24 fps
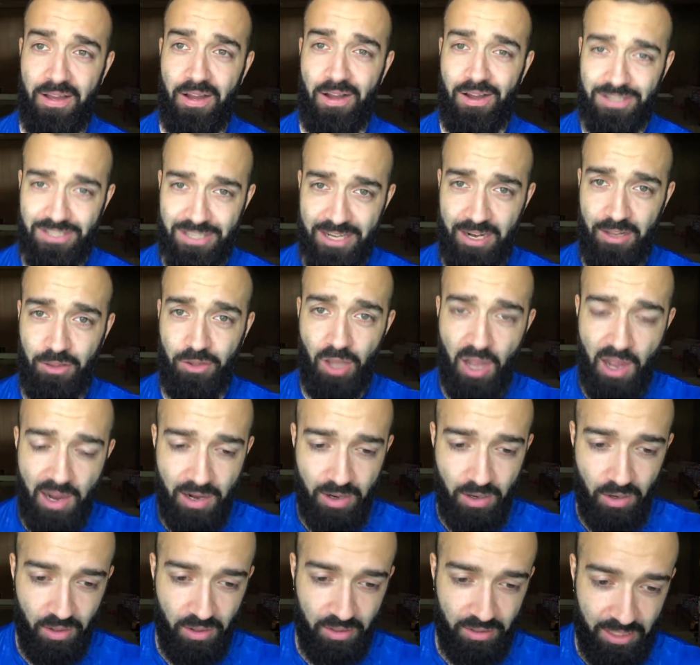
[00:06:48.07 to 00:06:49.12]
I'll just get a dog
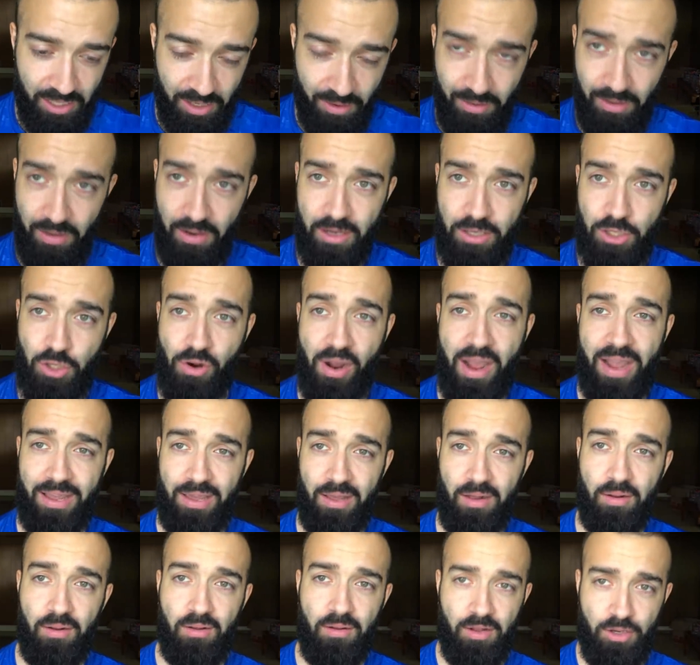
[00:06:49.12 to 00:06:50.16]
and call it Kieran. A
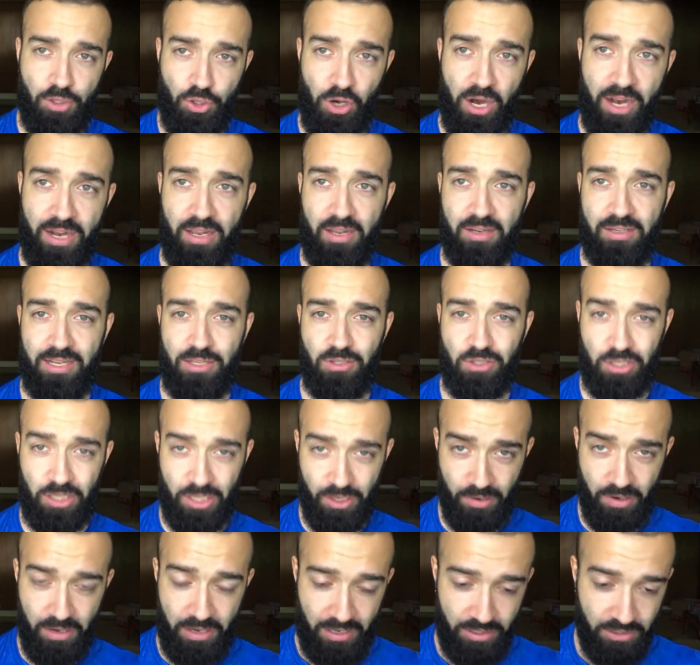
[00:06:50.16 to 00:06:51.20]
dragon. A dragon. That's what
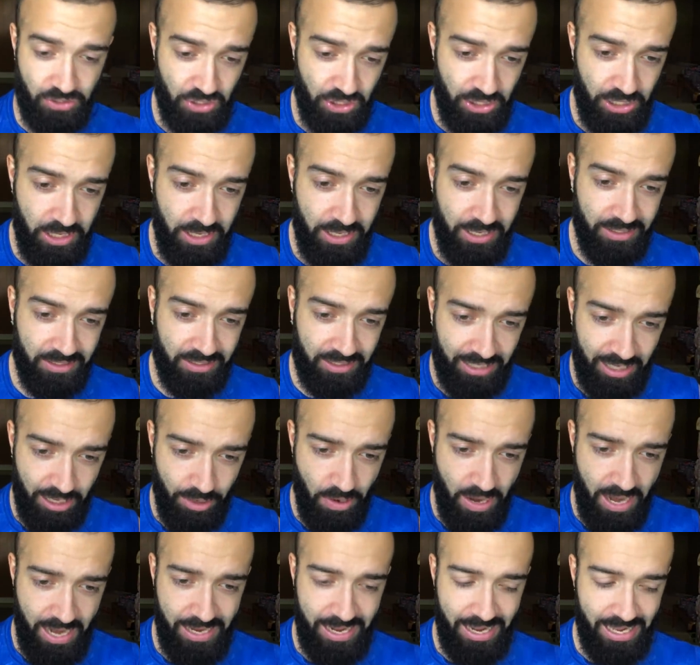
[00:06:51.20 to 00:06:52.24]
Kieran is.
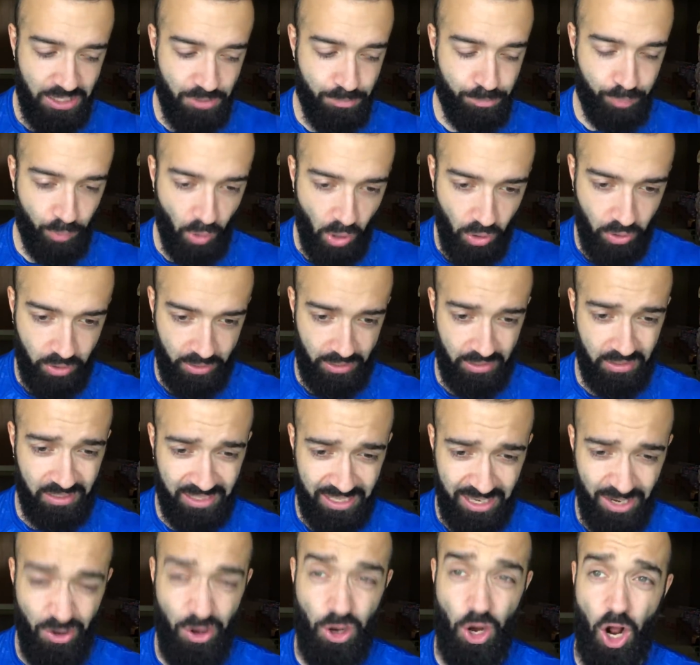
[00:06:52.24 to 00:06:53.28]
Kieran is broken.
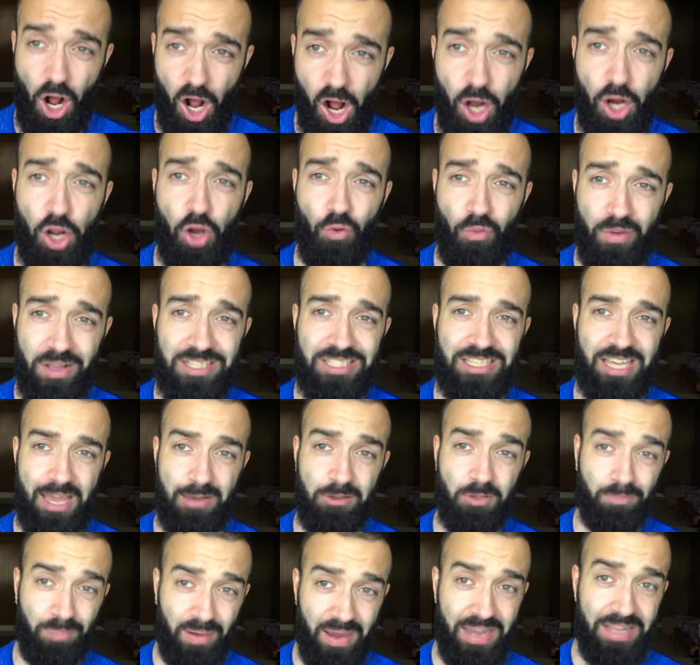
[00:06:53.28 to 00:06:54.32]
Kieran auto wins
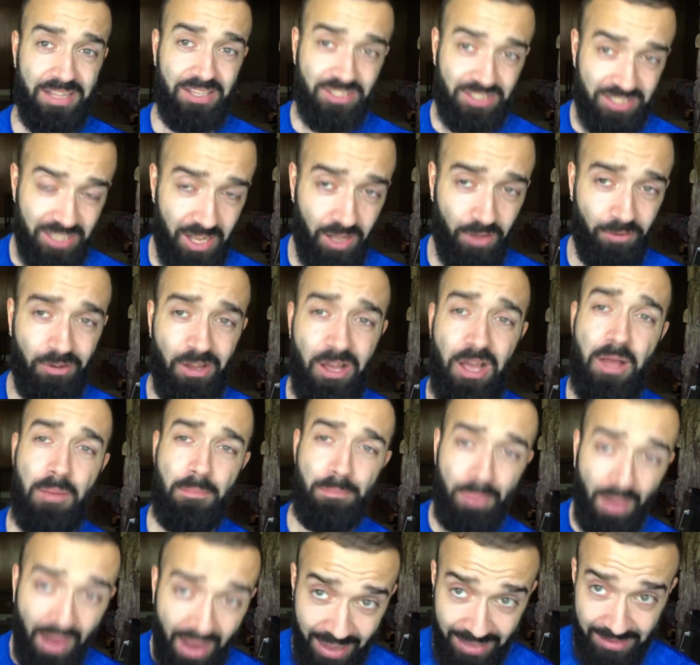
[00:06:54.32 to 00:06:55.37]
games by itself.
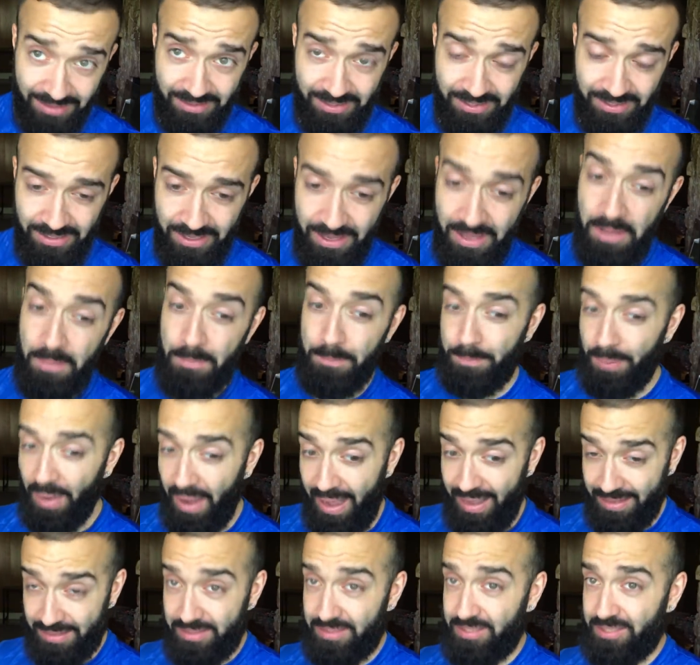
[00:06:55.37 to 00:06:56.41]
But,
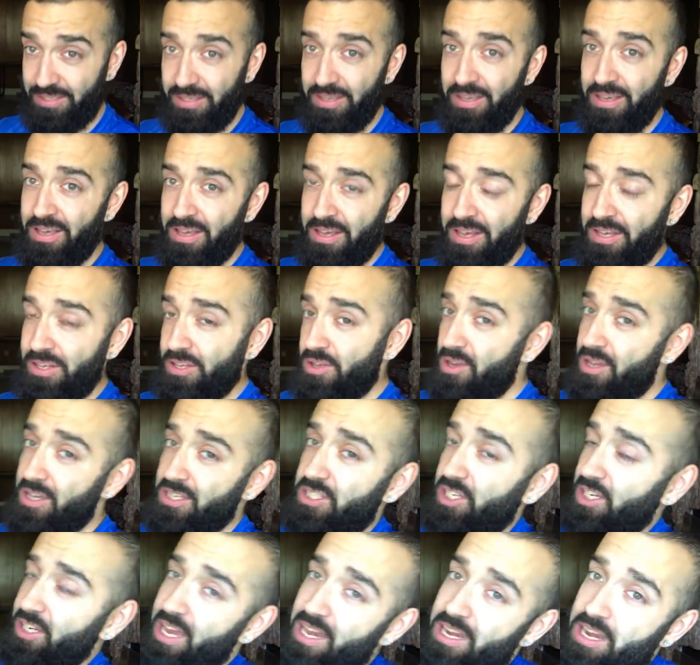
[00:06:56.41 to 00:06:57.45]
but, you can
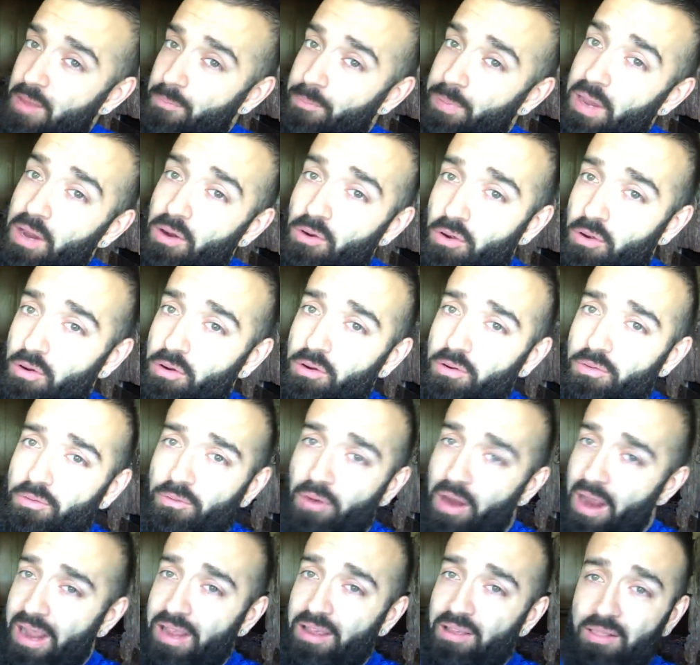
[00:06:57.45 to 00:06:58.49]
still get Nibiru,
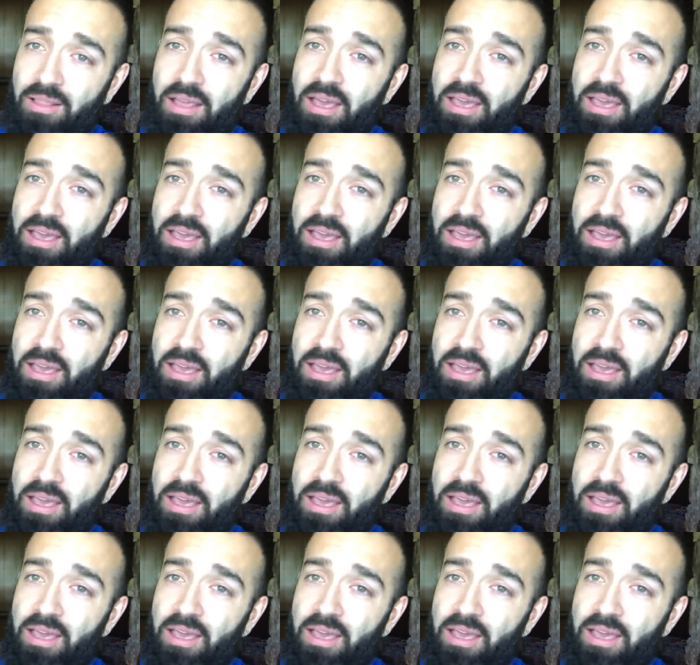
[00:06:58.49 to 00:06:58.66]
right?